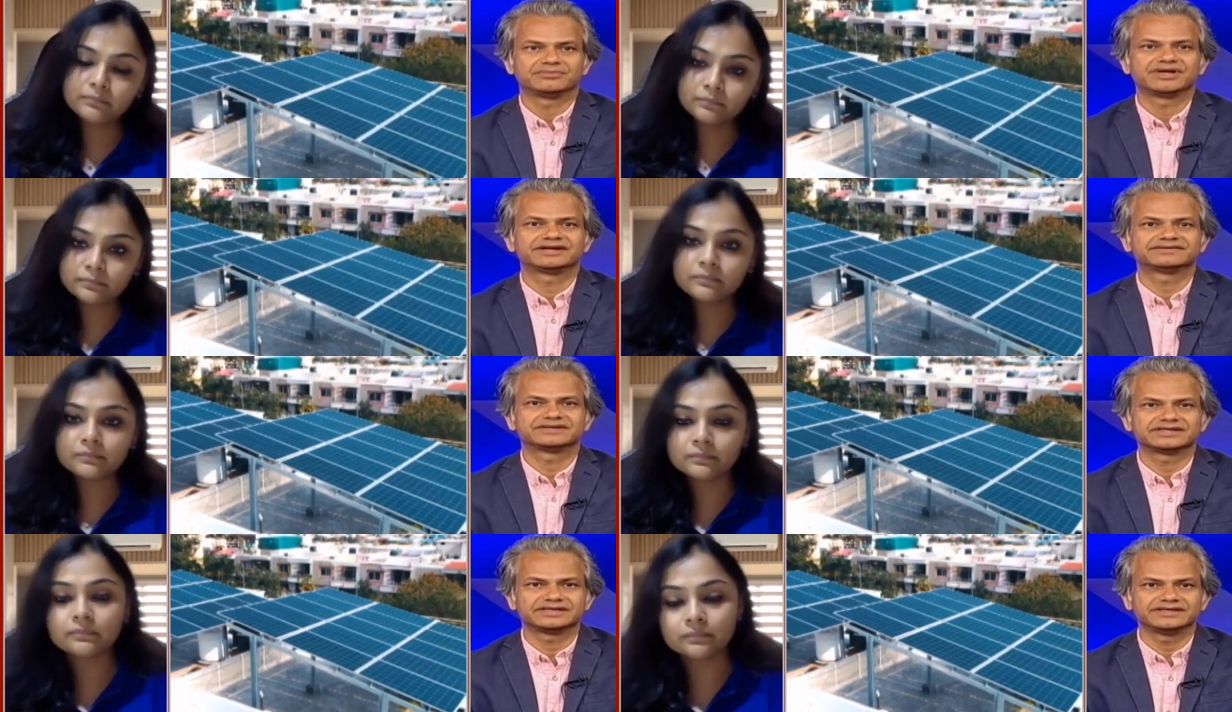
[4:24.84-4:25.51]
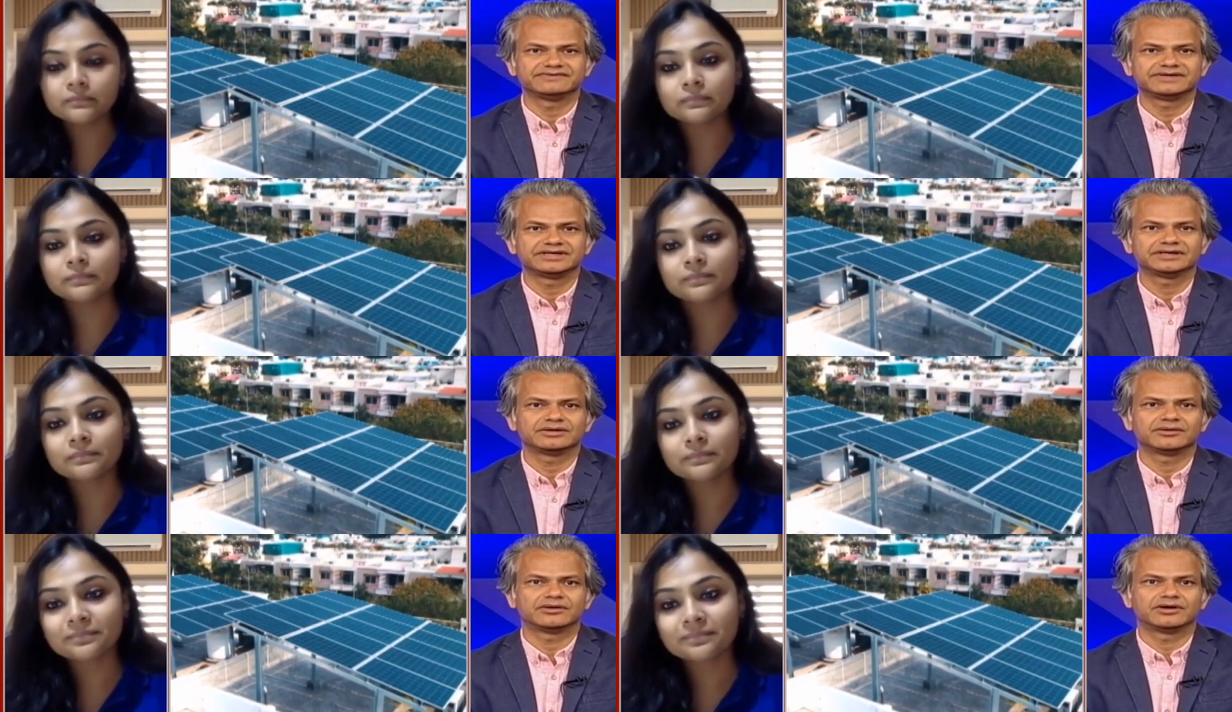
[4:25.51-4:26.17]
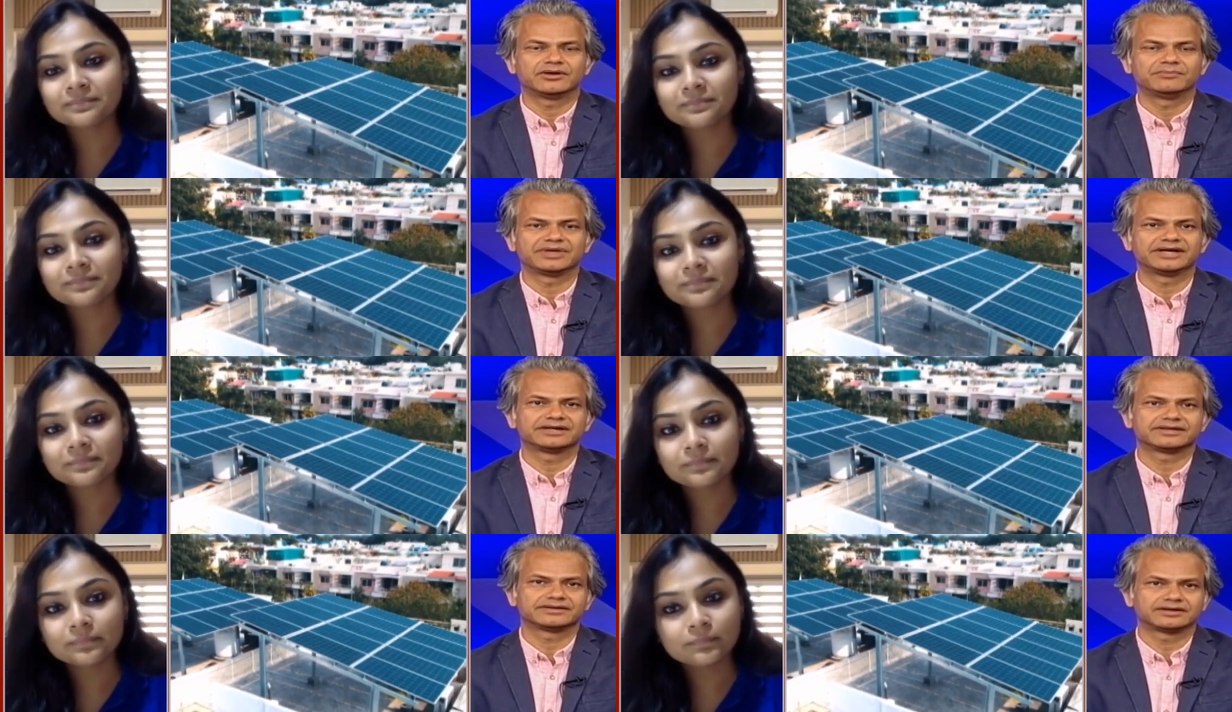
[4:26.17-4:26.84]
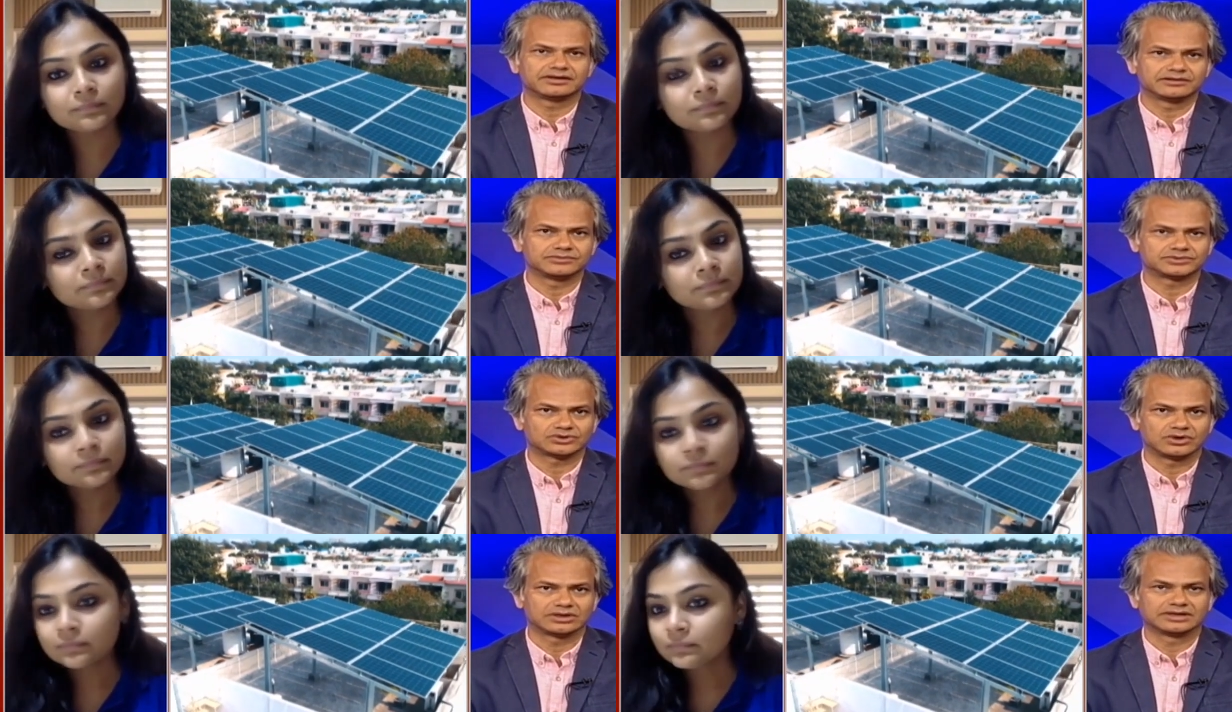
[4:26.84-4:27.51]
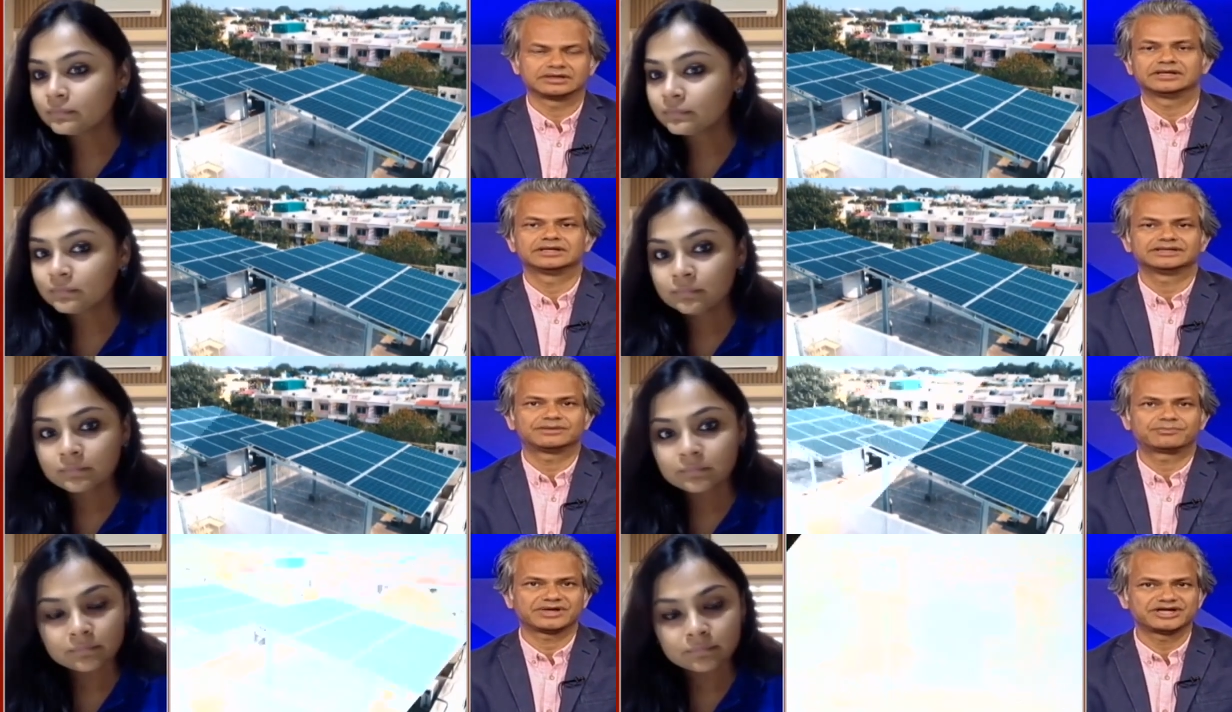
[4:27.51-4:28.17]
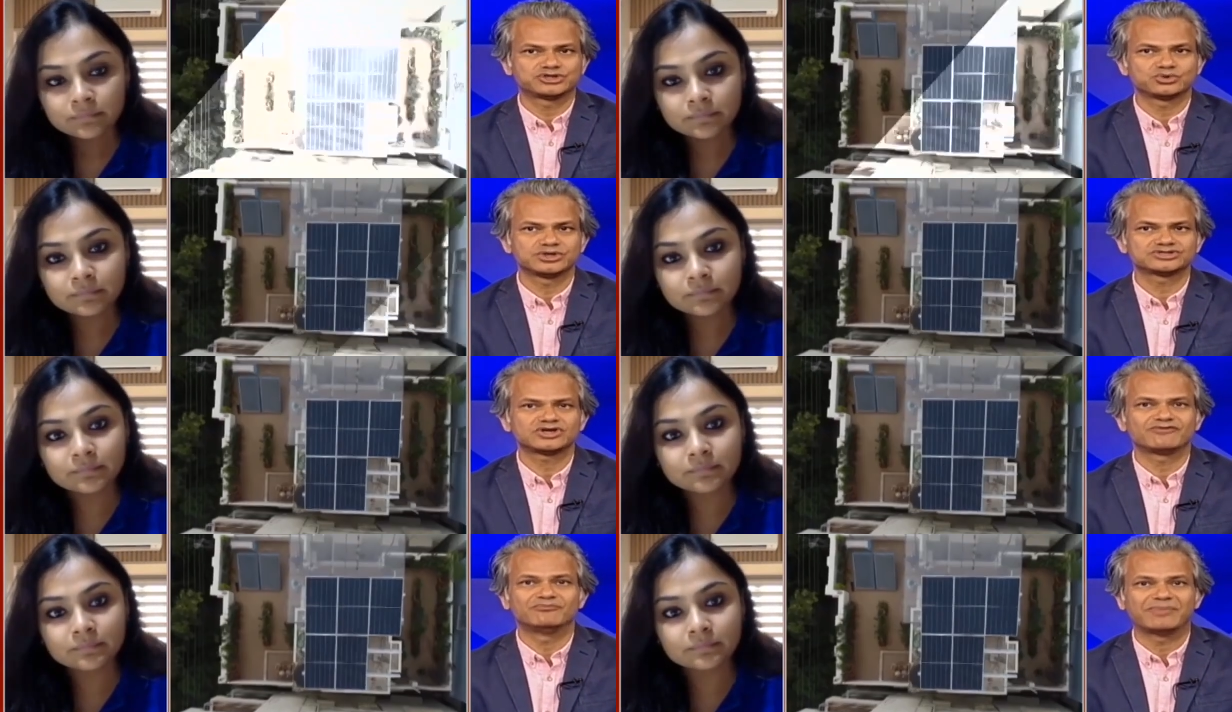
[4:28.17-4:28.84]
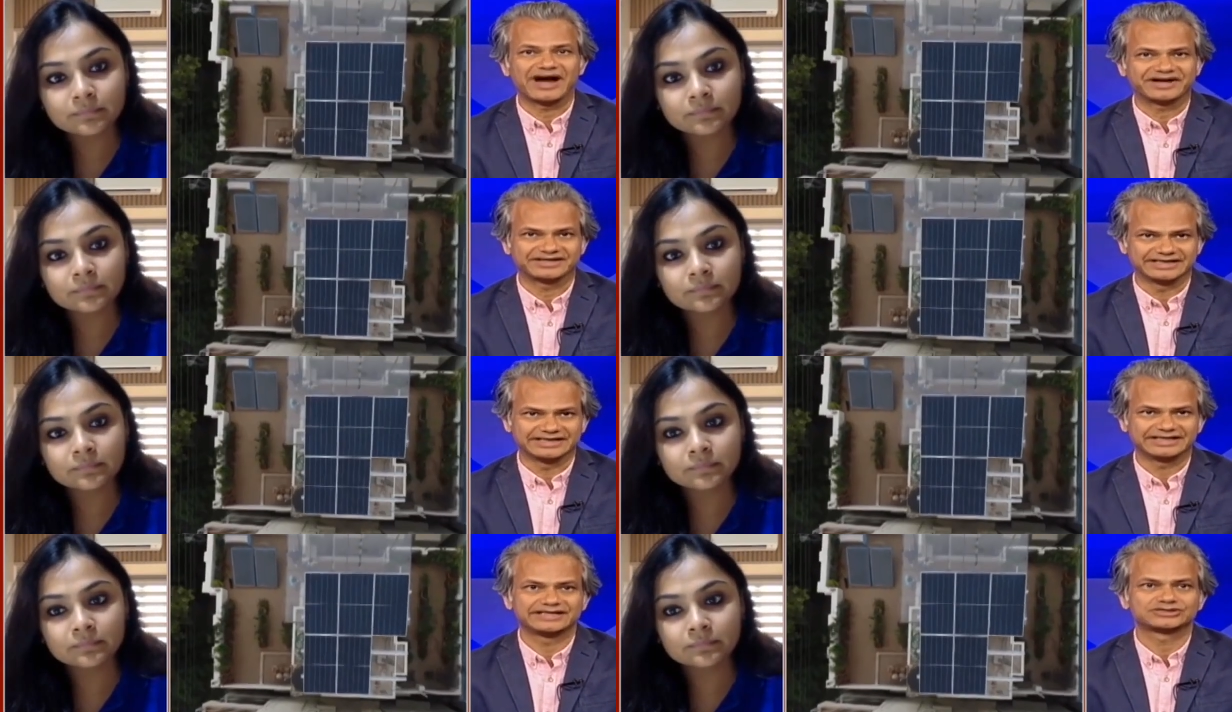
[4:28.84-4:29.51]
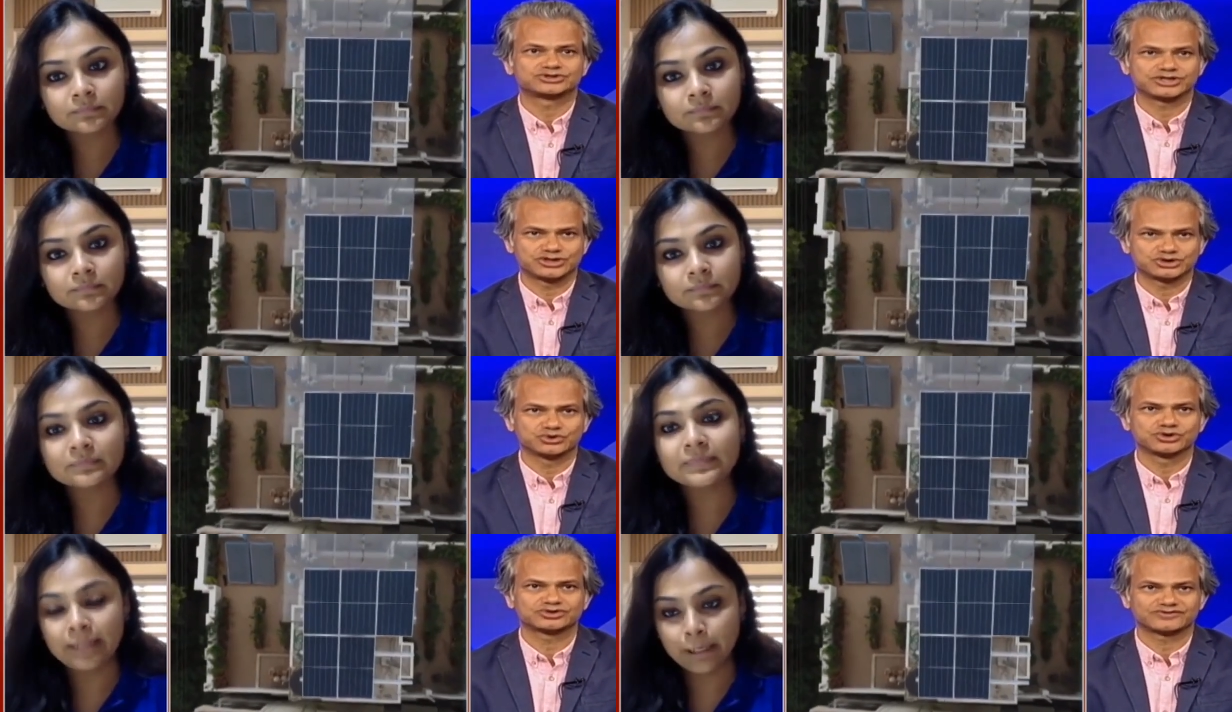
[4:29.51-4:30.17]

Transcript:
Speaker 1: be it in the EV, be it in the solar. The issue is of battery, issue is